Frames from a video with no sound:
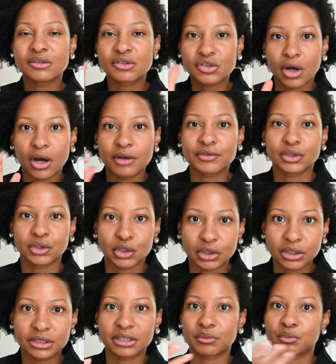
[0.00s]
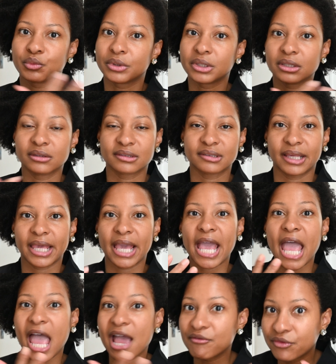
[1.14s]
soft look that really looks like
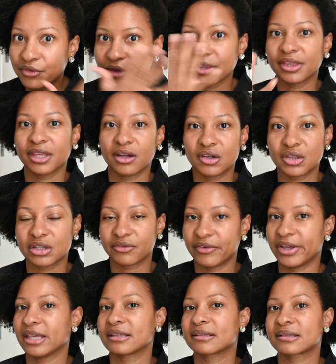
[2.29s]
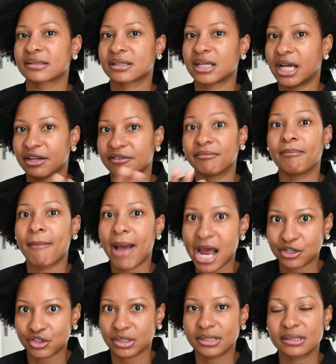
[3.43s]
everything on their face kind of
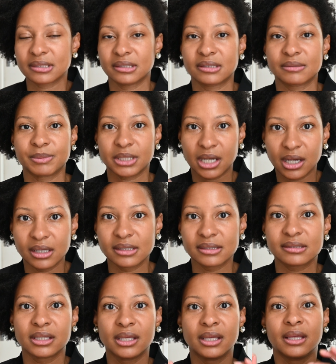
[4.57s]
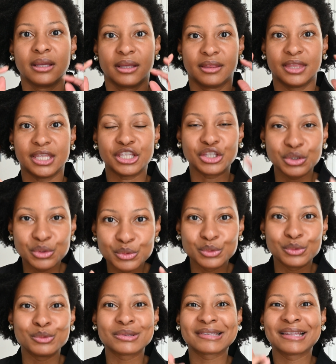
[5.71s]
matches. It's because they
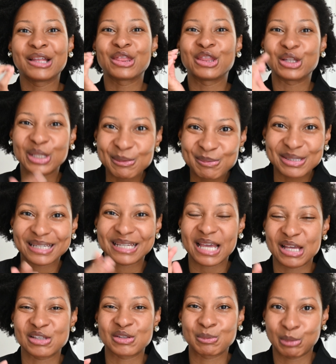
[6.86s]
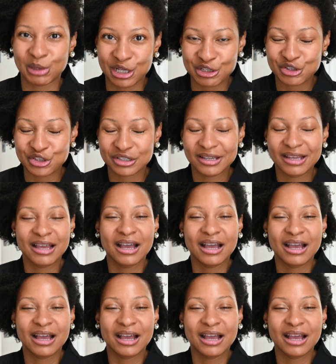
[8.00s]
use the lipstick as blush.